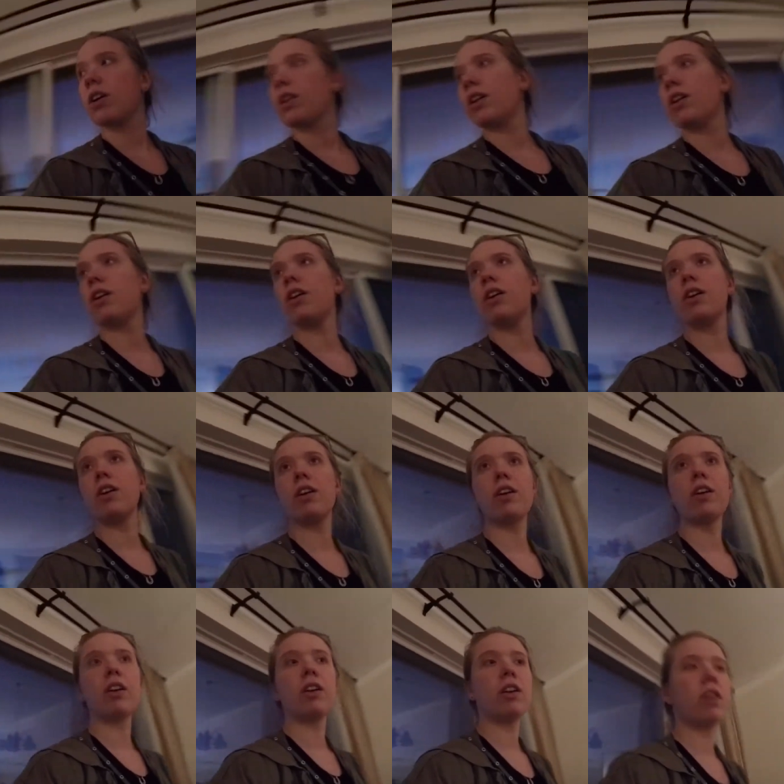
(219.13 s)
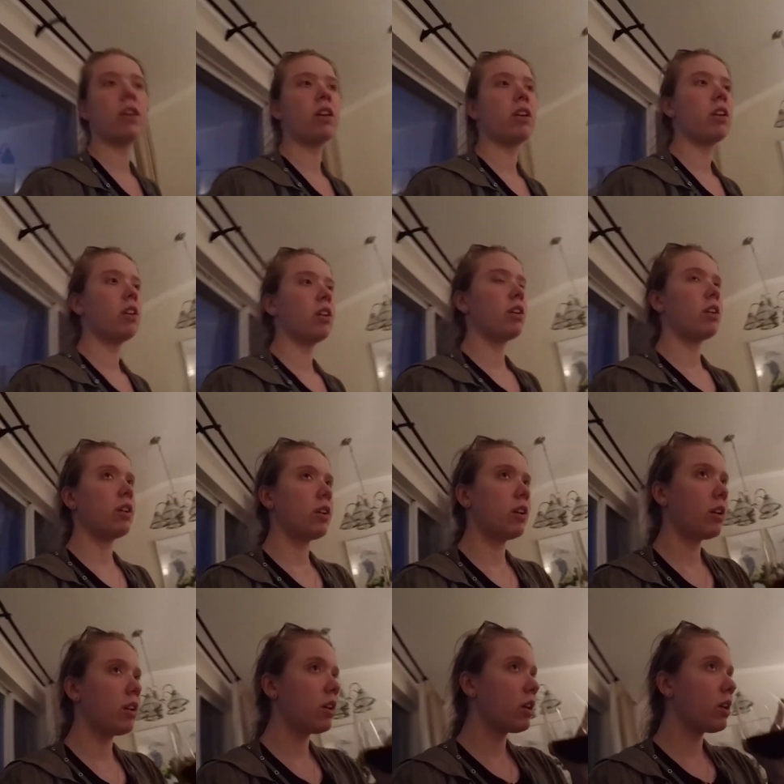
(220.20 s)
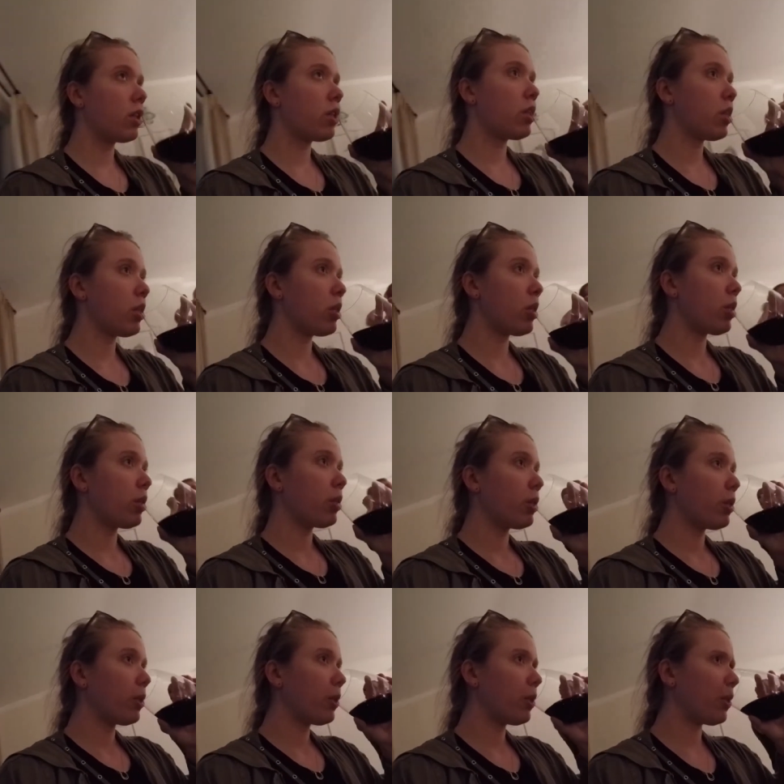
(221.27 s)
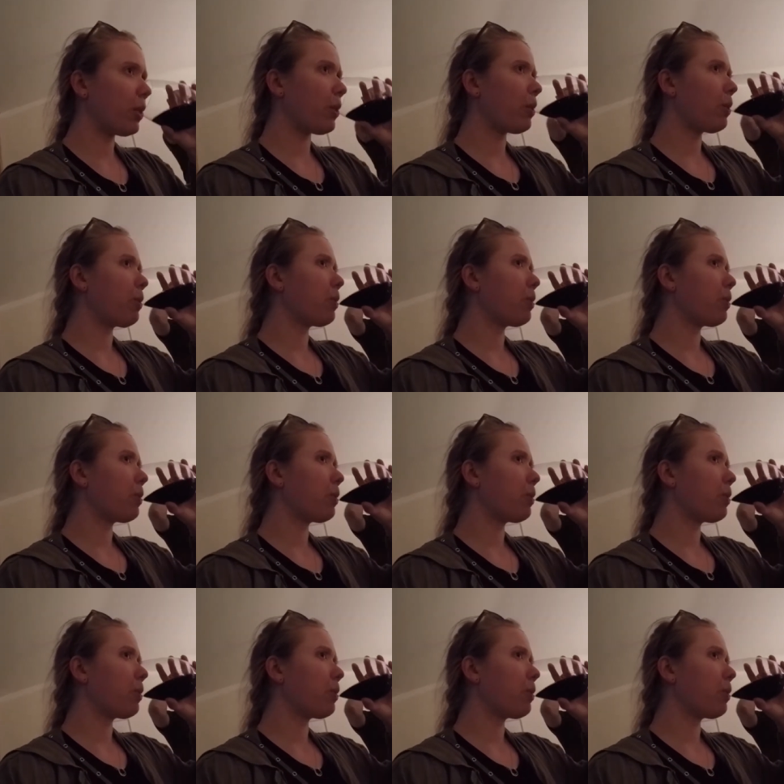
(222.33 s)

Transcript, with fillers: walking back from getting your pizza. Hmm.